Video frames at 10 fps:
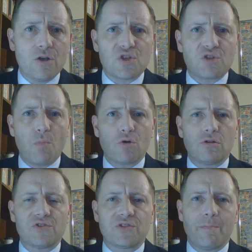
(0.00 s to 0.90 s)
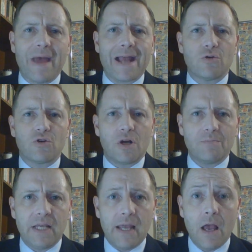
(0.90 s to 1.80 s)
Smokeless Tobacco
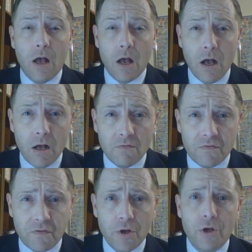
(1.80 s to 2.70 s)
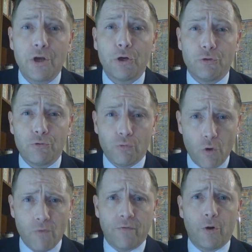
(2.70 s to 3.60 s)
Company of
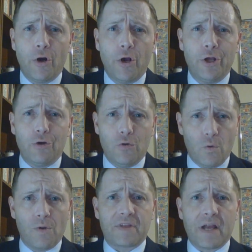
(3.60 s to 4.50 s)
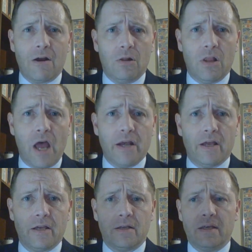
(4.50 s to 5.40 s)
Grover, North Carolina.